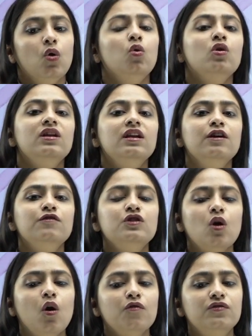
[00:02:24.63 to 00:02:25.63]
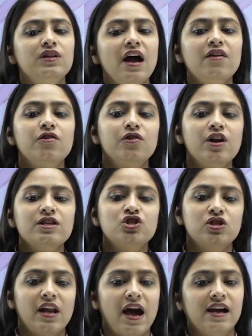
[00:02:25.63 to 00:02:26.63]
who lived off their
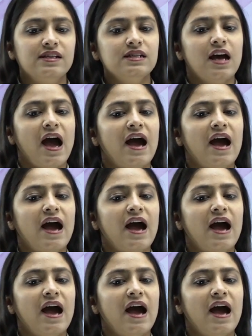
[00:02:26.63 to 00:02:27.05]
rich land